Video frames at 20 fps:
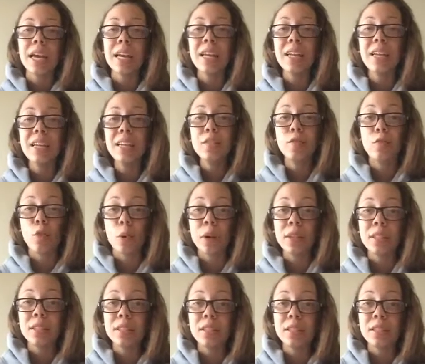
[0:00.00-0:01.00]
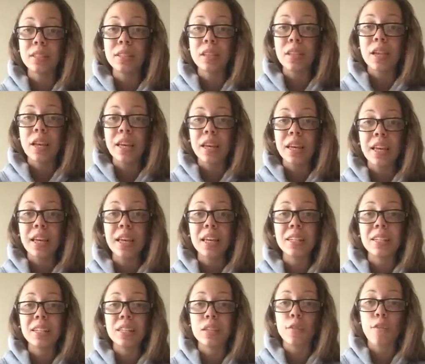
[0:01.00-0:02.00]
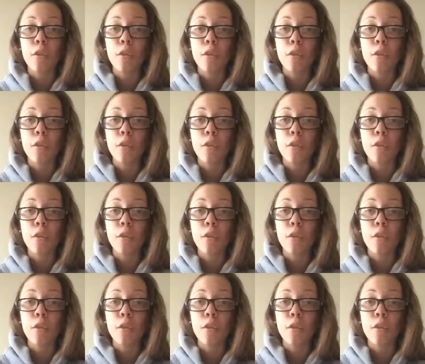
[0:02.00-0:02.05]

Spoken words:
In his voice, he had a sense